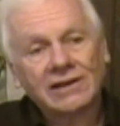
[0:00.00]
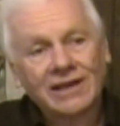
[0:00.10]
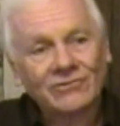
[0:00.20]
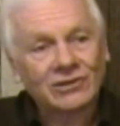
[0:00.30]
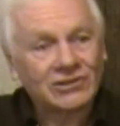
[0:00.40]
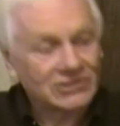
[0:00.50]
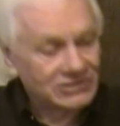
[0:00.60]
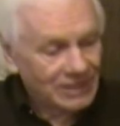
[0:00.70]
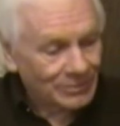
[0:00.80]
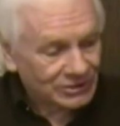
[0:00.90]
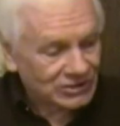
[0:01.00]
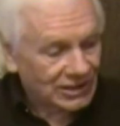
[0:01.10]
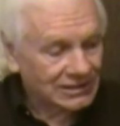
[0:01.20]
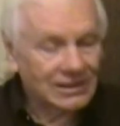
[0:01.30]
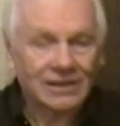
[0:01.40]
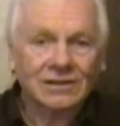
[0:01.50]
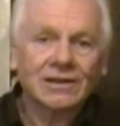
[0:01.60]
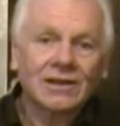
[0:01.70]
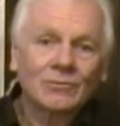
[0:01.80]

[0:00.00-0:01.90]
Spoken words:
I'd have to just double check that.